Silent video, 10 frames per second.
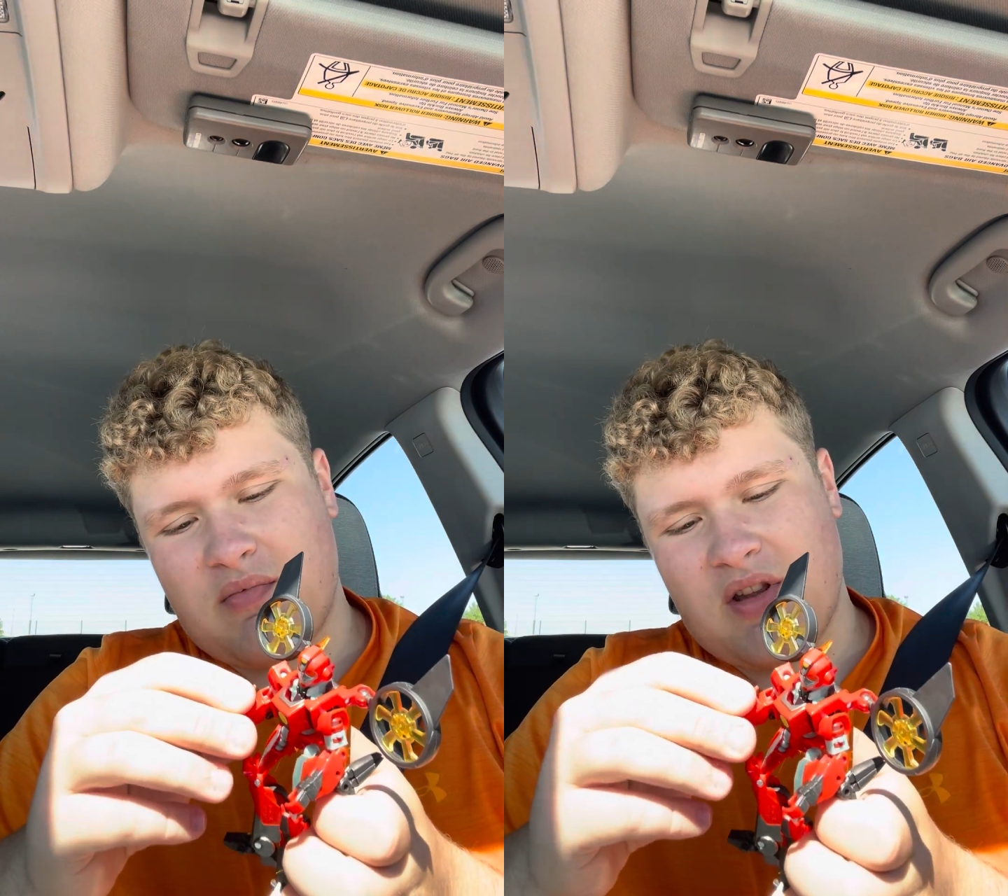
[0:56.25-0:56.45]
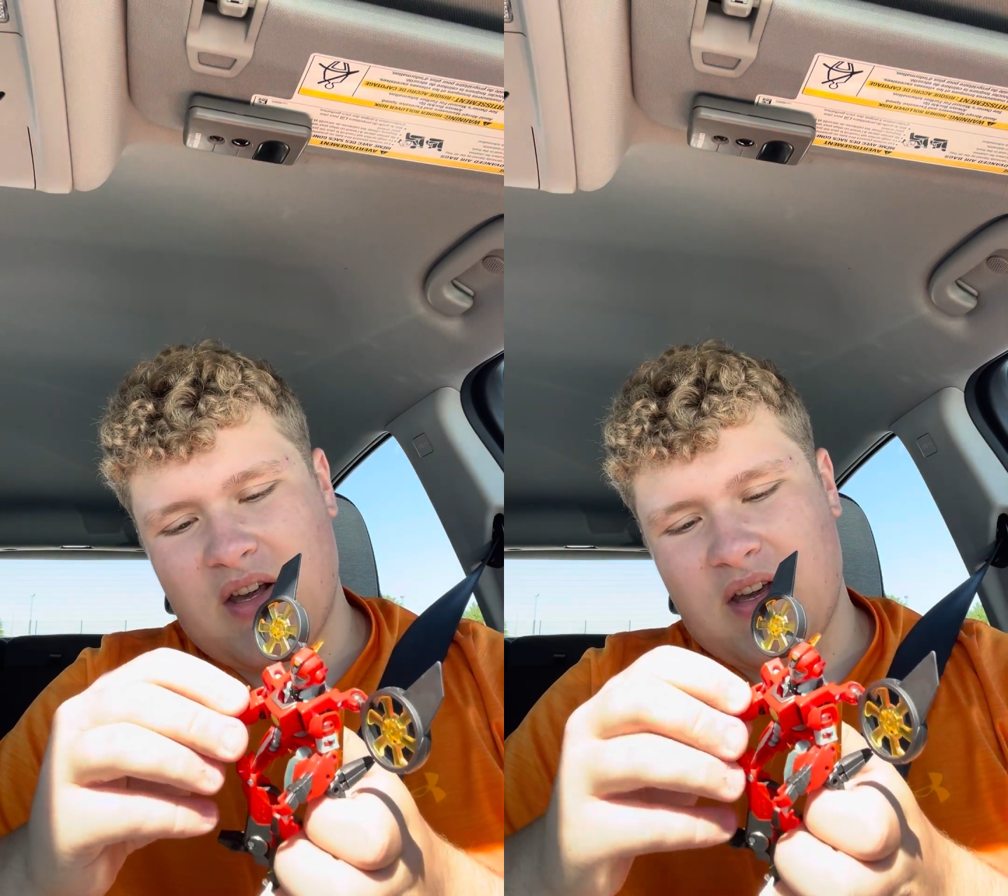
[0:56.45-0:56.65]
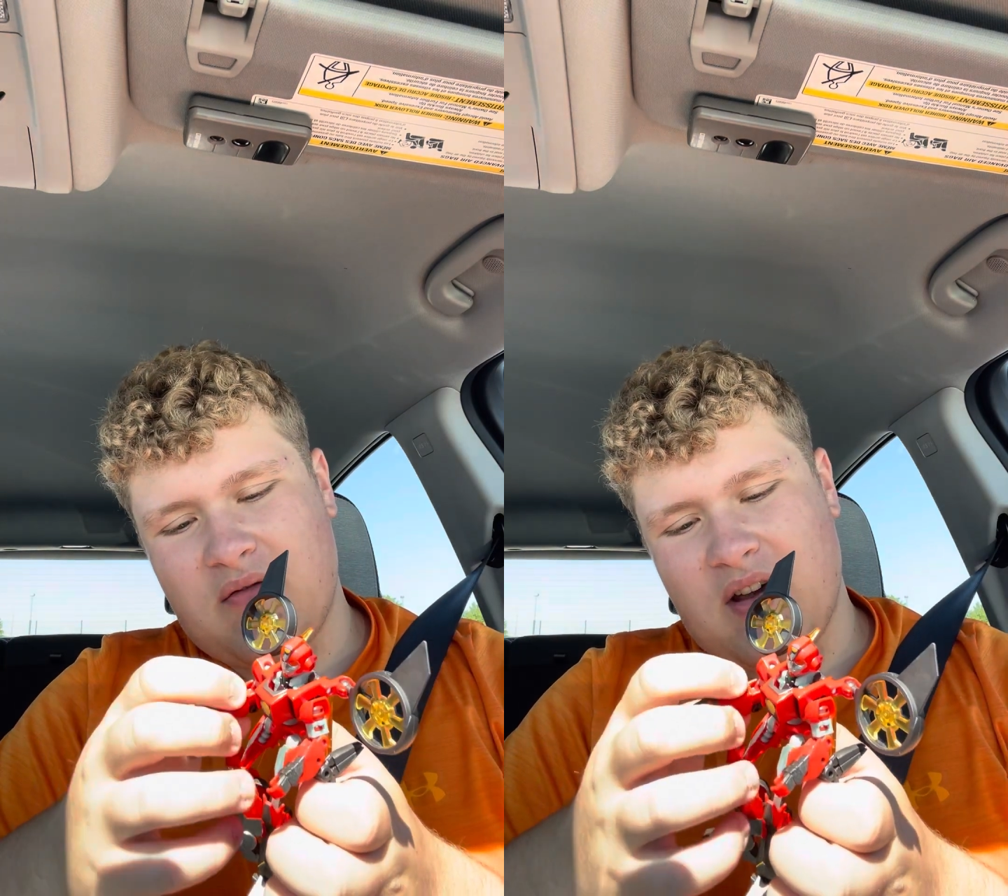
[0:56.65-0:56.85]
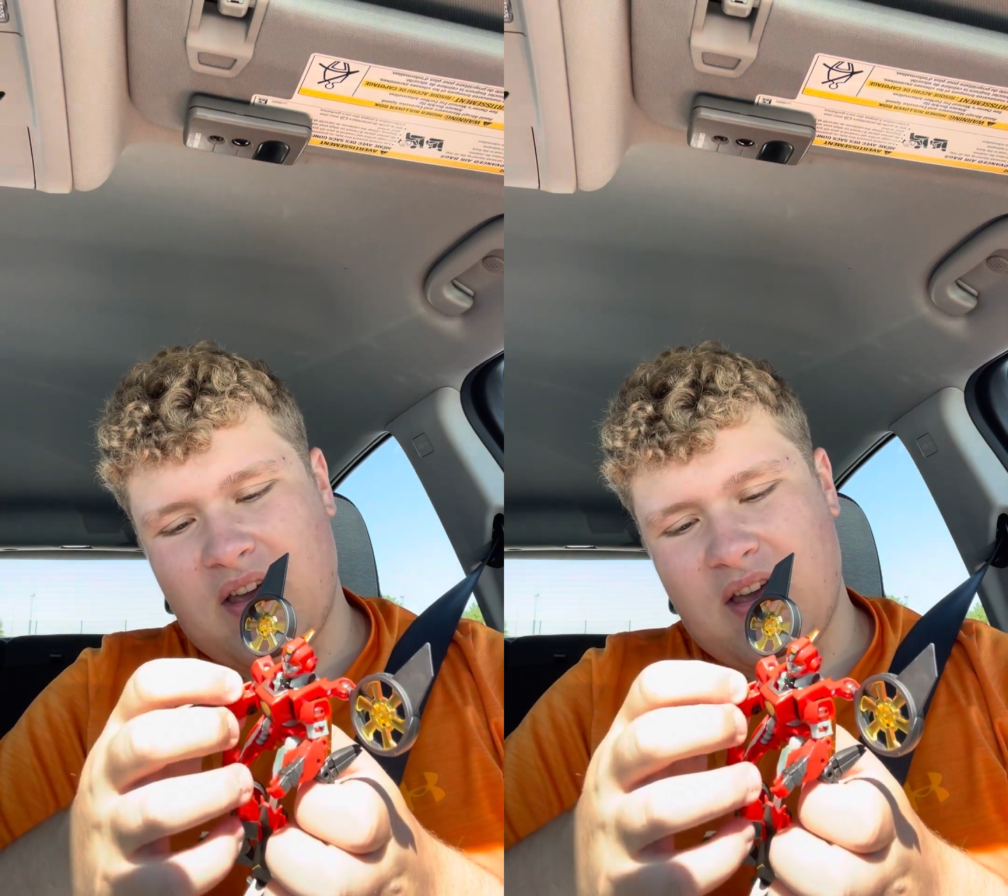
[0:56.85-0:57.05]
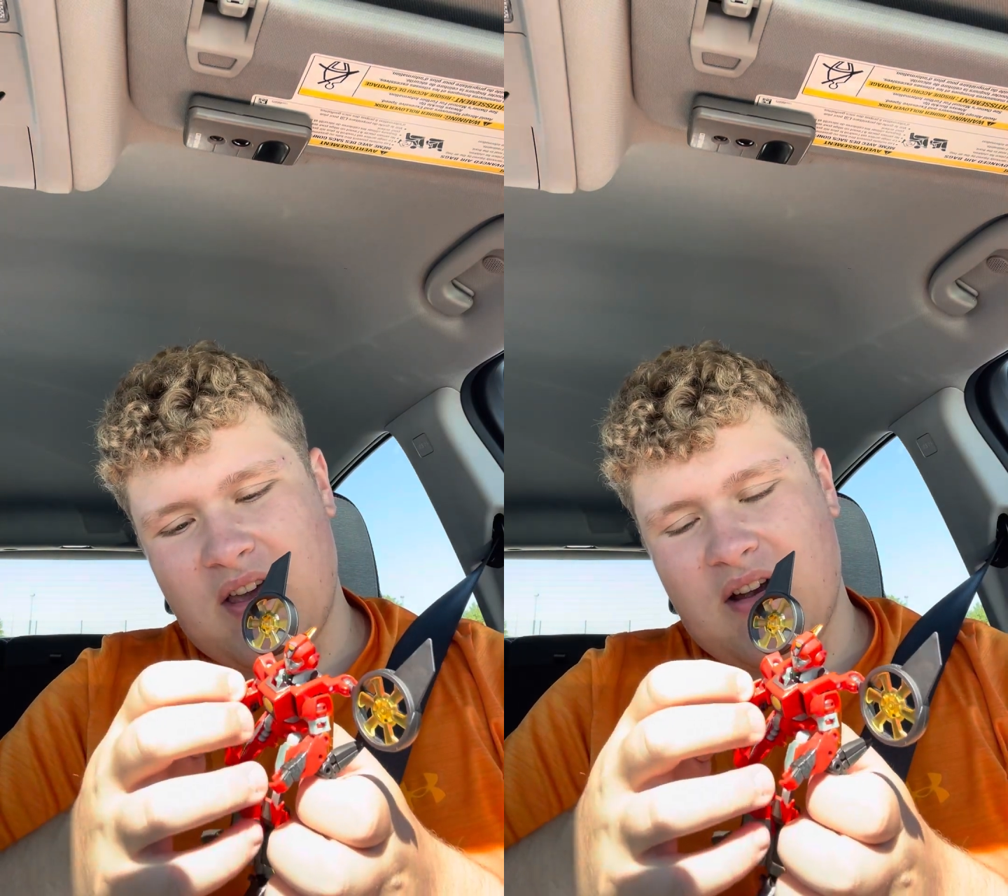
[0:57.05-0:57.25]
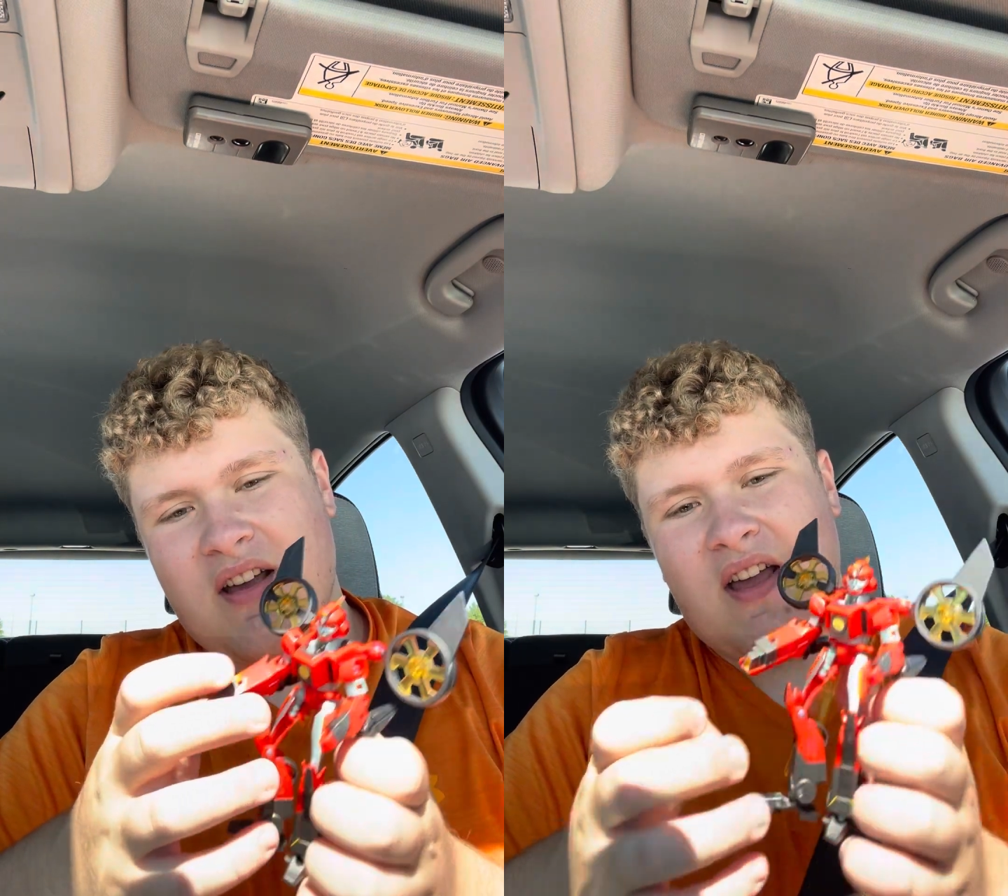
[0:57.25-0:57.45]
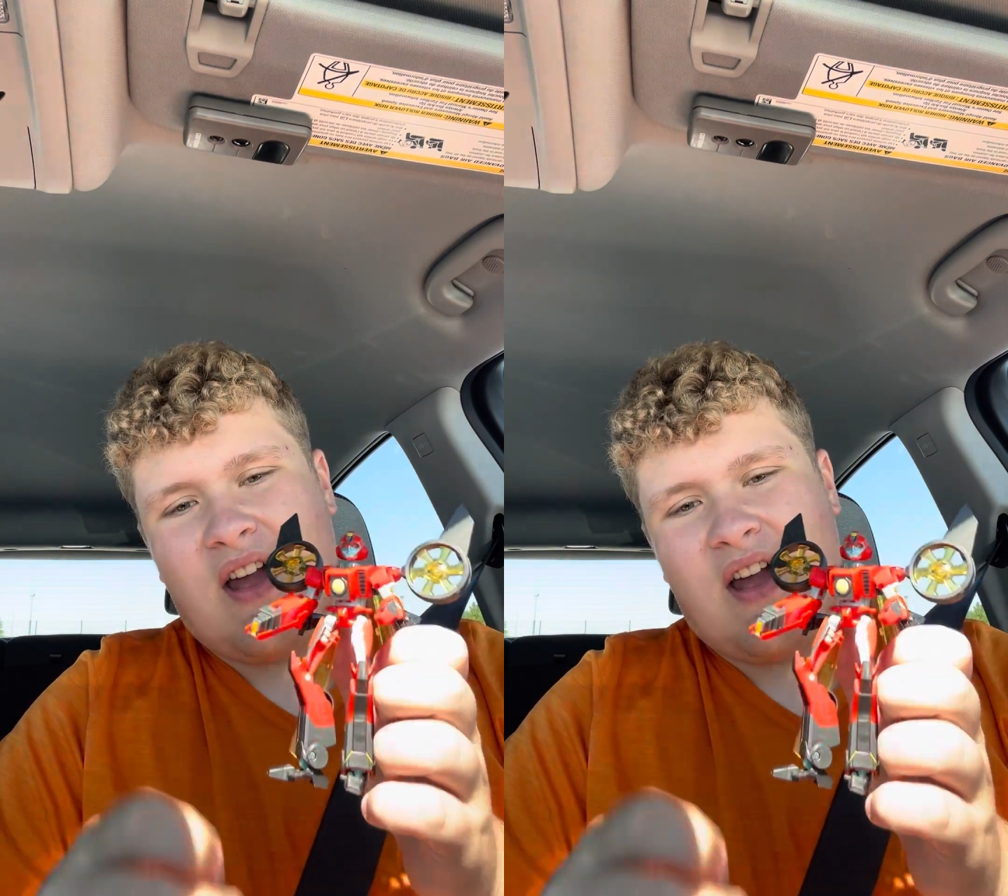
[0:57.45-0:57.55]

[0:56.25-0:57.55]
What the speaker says: plug in right here,